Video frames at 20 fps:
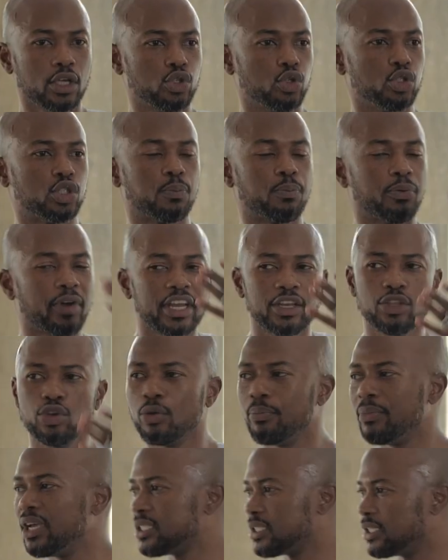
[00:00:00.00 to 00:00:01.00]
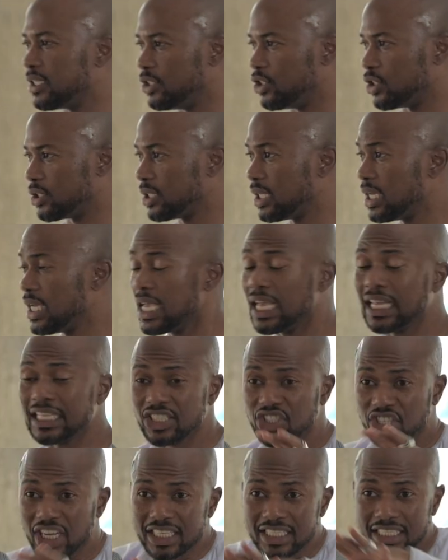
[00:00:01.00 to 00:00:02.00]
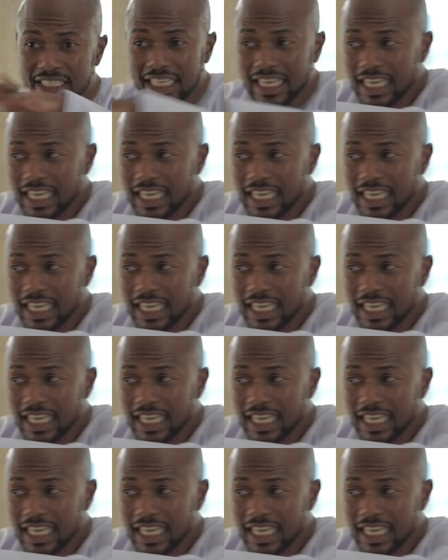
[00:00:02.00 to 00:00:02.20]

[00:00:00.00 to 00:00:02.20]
to spread your message. Just